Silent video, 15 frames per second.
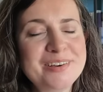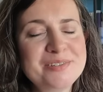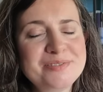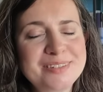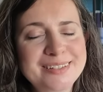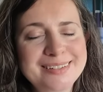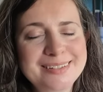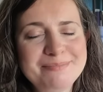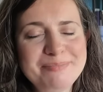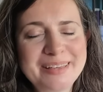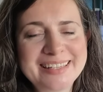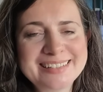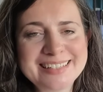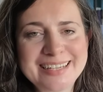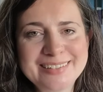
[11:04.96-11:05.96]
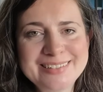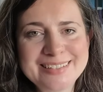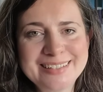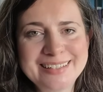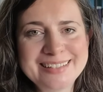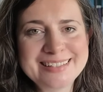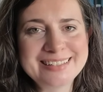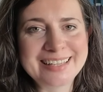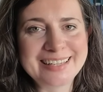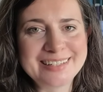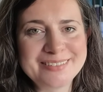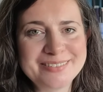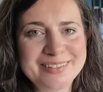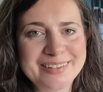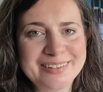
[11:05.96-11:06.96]
often picks out a nice skein
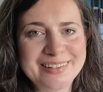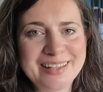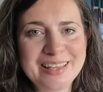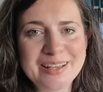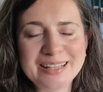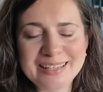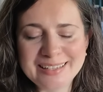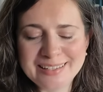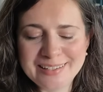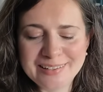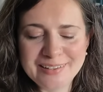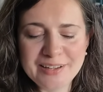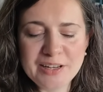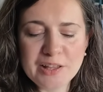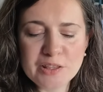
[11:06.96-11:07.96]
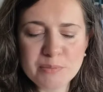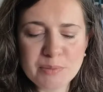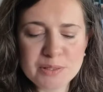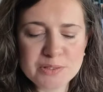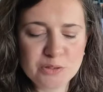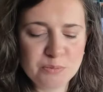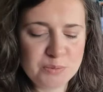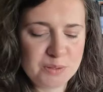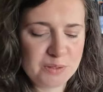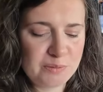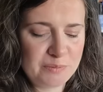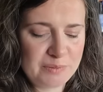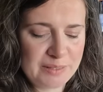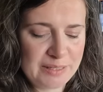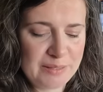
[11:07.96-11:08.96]
of yarn that he'd like another Musselburgh
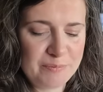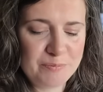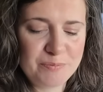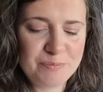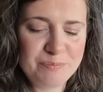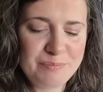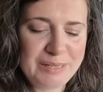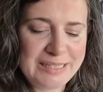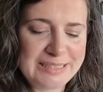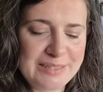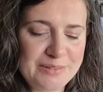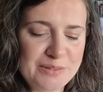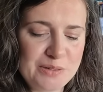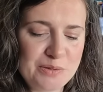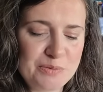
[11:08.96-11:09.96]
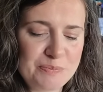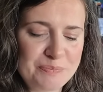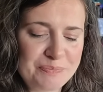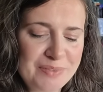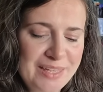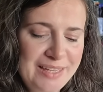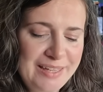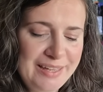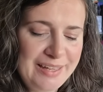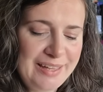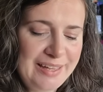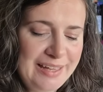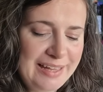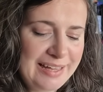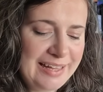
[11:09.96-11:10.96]
made out of.
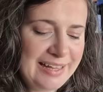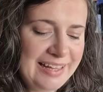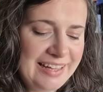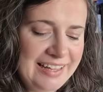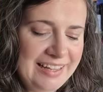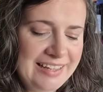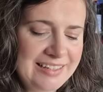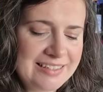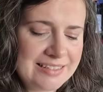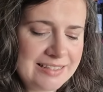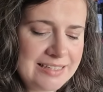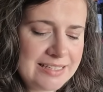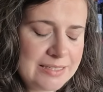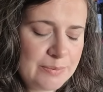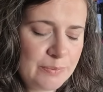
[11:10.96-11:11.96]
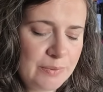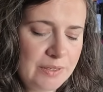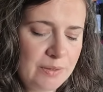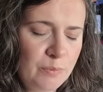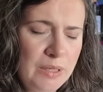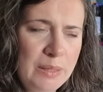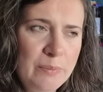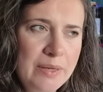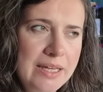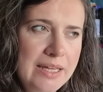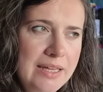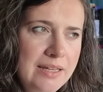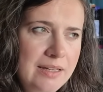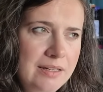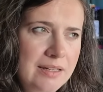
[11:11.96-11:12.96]
And this one we were
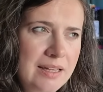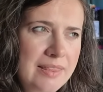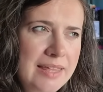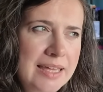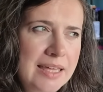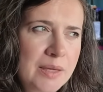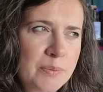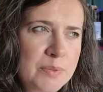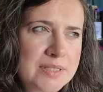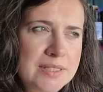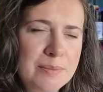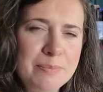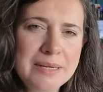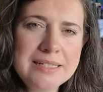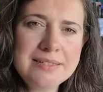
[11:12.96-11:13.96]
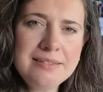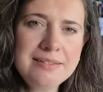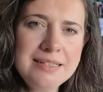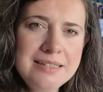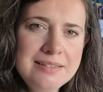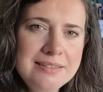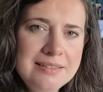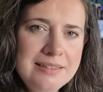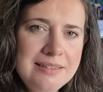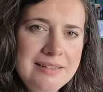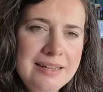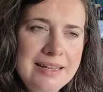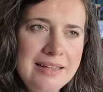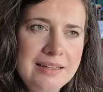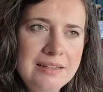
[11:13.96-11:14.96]
in, I think it was the Bastelkiste
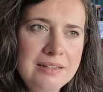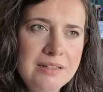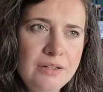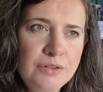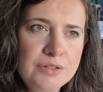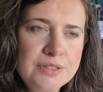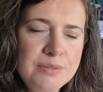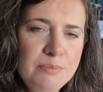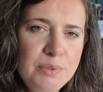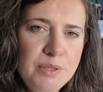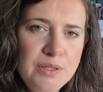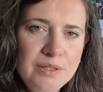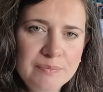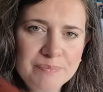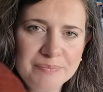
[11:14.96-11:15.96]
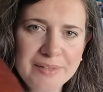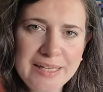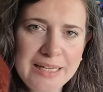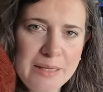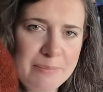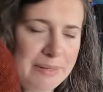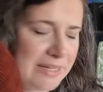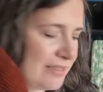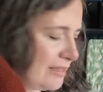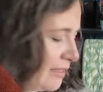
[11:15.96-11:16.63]
in Luxembourg, and he picked